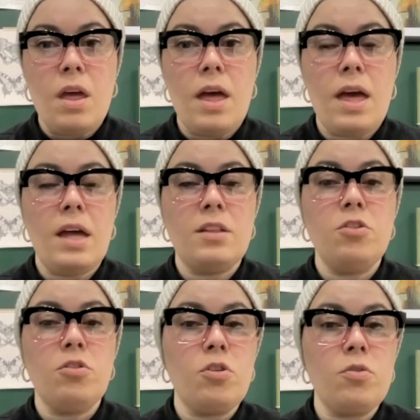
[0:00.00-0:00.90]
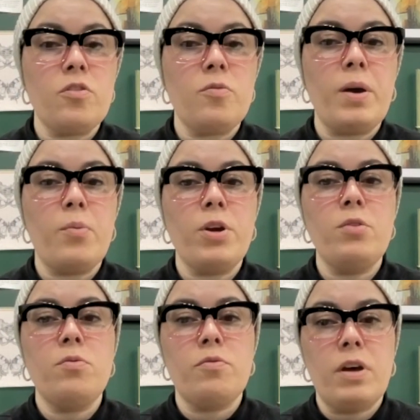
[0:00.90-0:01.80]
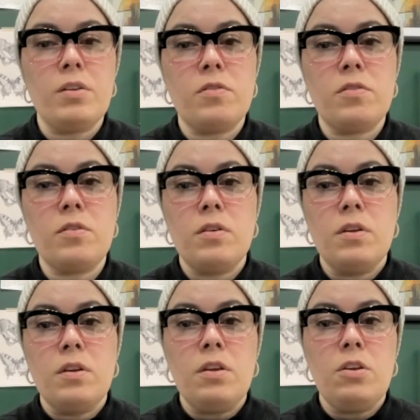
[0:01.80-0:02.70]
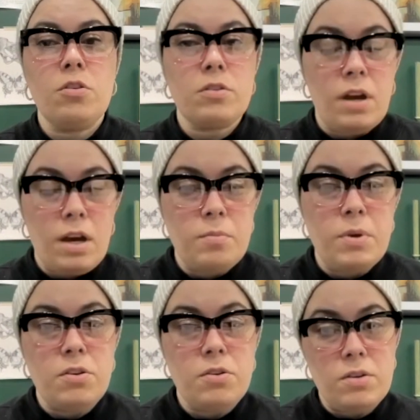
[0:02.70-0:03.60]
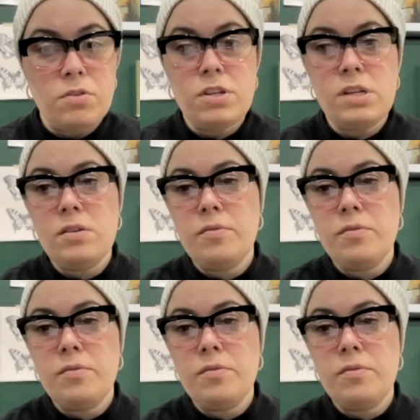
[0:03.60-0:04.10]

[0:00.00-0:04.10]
And you'll know this by where you invest your time and your energy,